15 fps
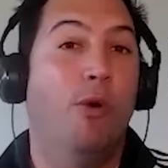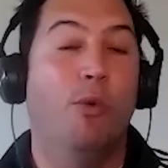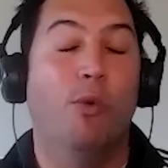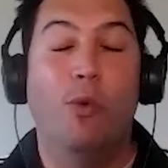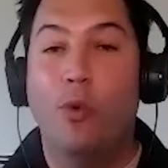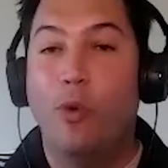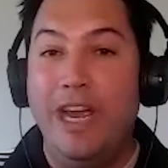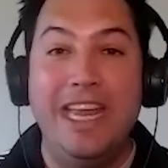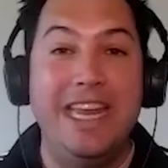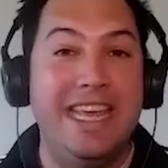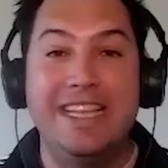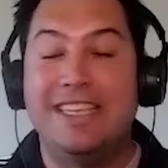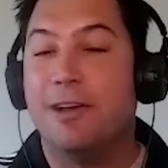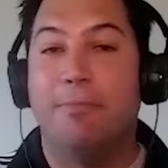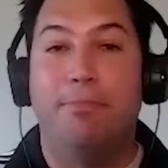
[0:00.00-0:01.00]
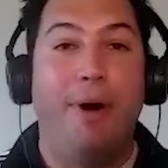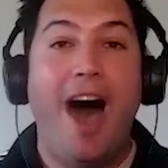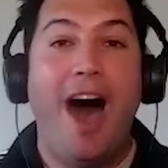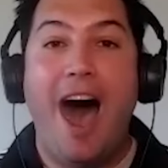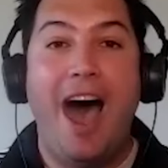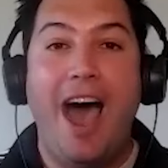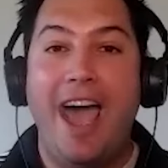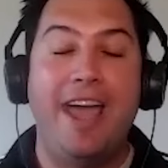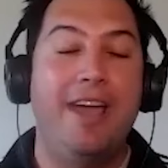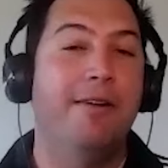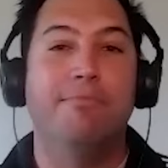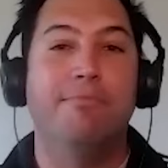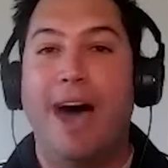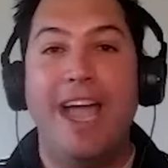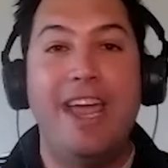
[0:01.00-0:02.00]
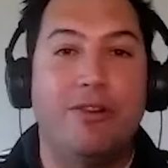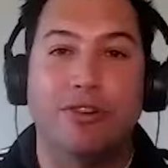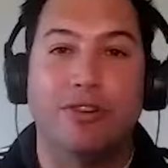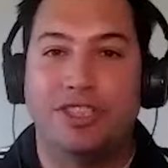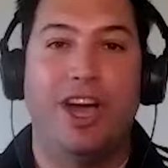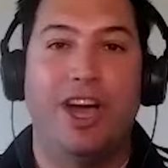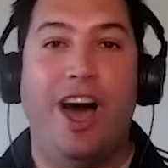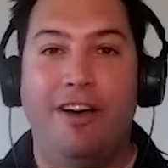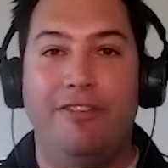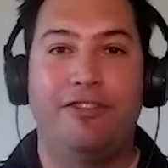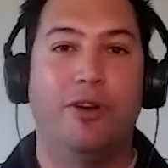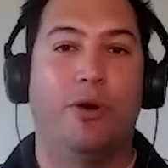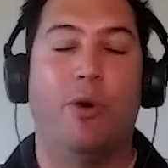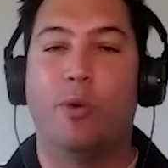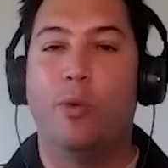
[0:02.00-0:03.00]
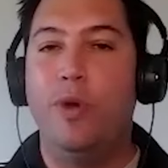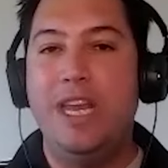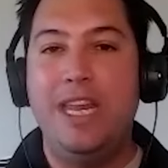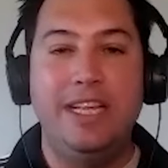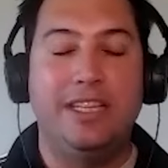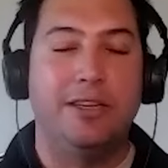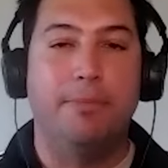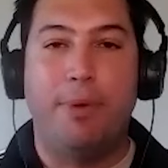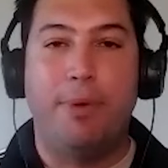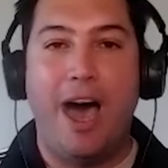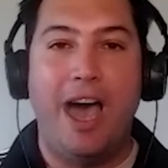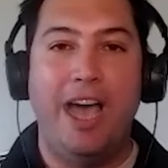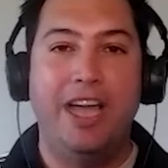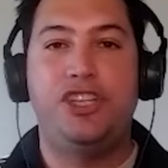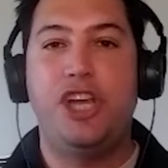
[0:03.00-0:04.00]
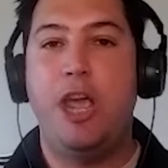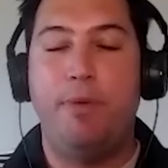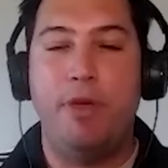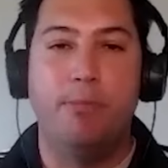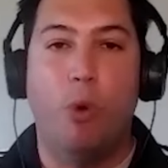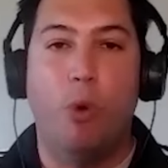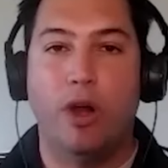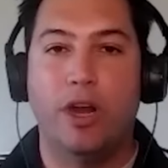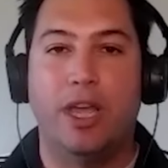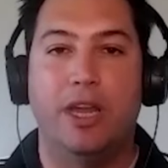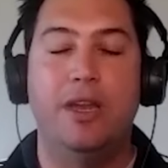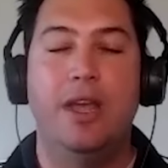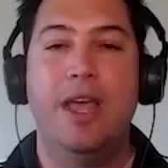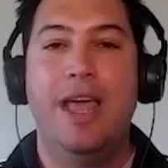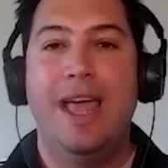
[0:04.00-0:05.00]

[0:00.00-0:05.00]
we need to buy Microsoft or we need to buy JP Morgan,